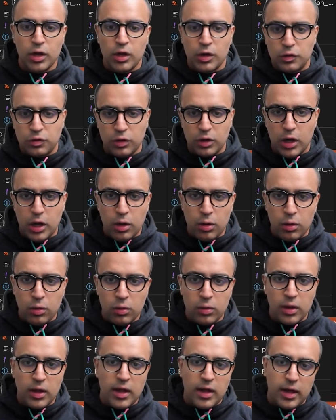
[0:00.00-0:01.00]
So
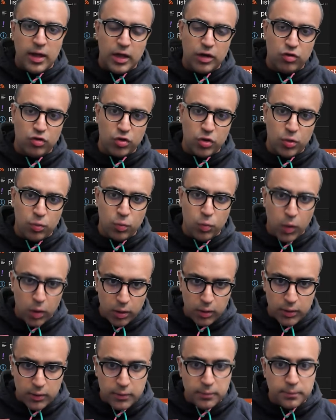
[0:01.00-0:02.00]
now it should
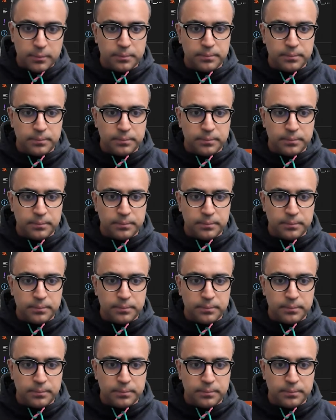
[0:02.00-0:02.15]
work